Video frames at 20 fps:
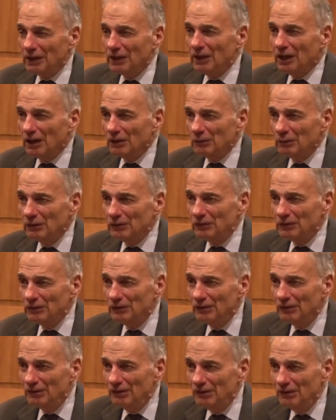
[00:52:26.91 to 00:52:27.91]
Congress.
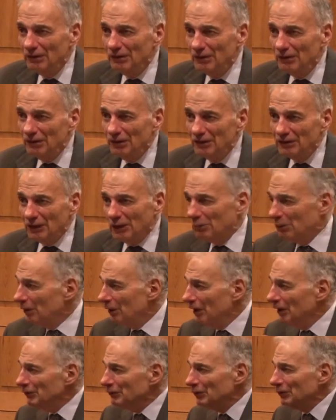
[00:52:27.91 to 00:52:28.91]
They
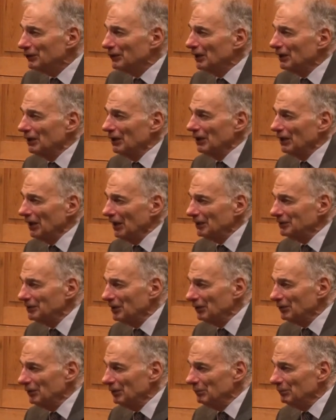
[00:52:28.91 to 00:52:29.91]
weren't interested in
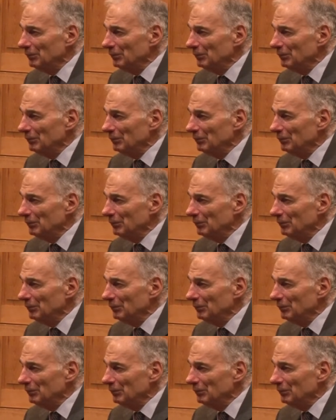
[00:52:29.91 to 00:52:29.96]
elected